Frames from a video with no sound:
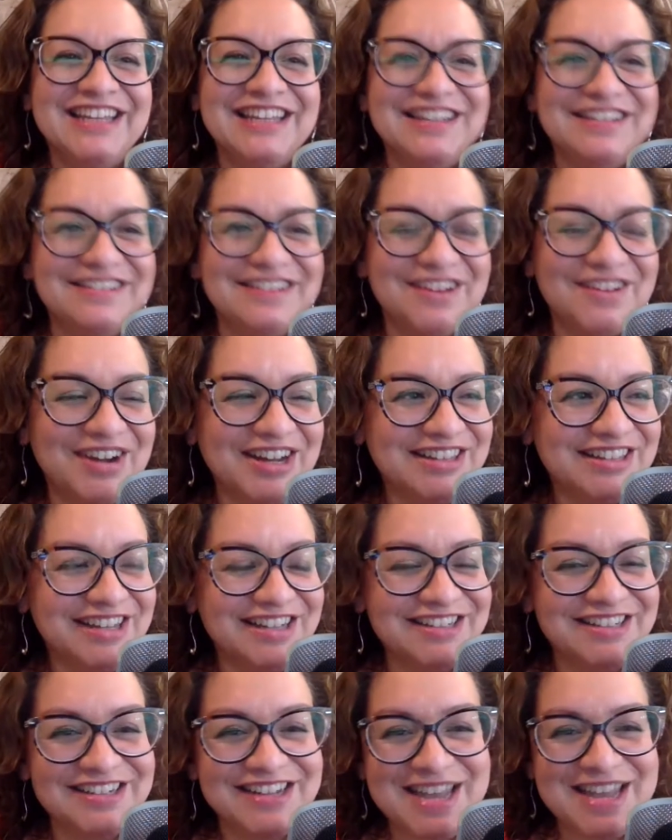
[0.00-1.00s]
You know, I
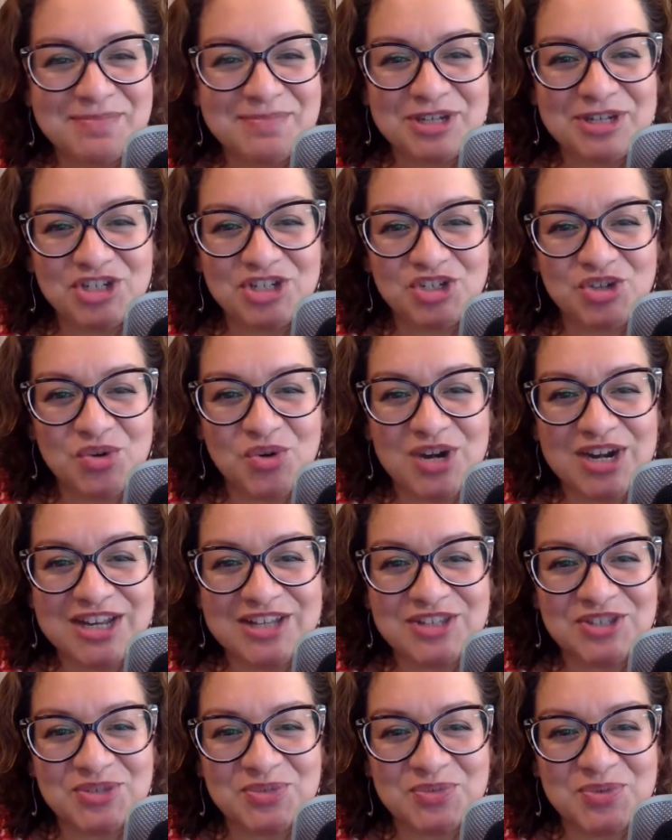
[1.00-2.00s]
like to keep it short
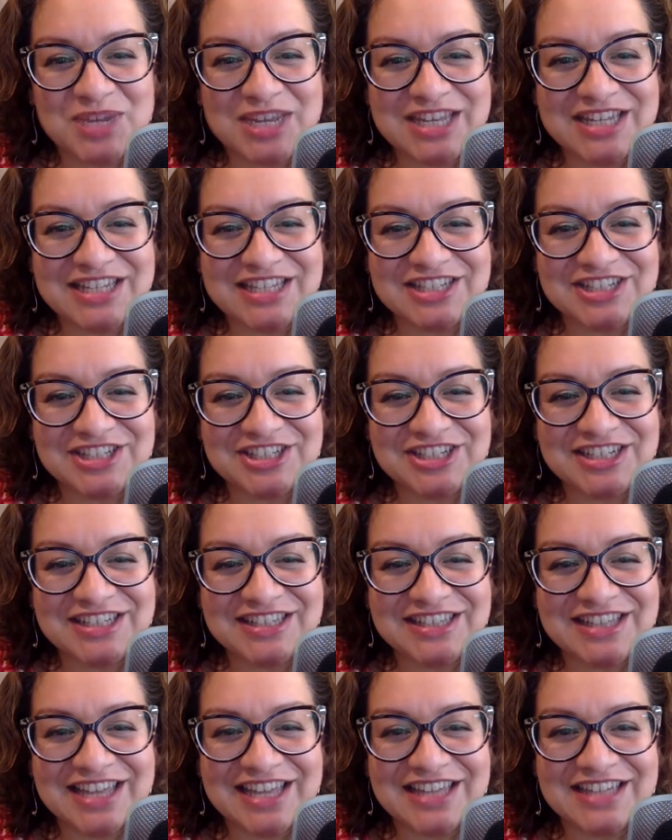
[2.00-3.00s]
and sweet in
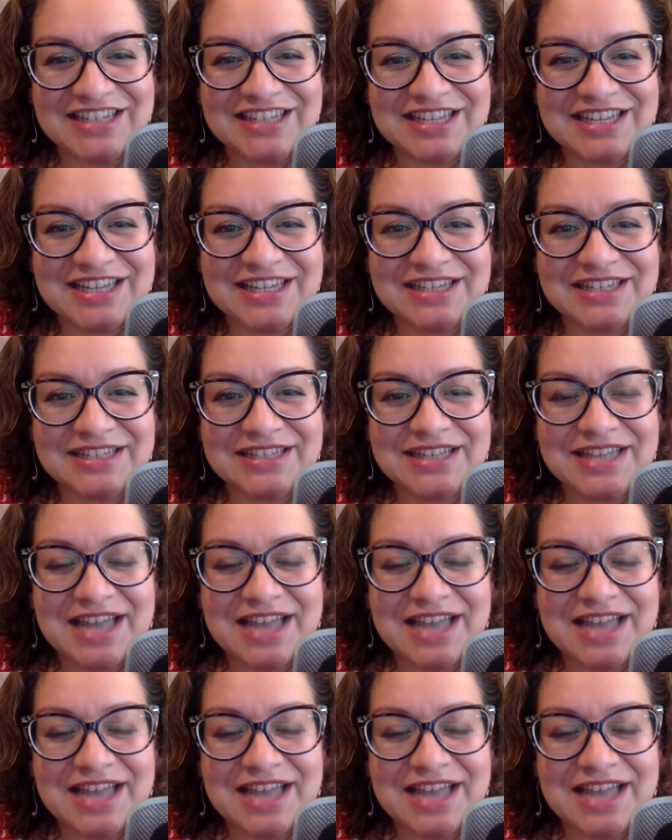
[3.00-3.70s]
Chickenlandia.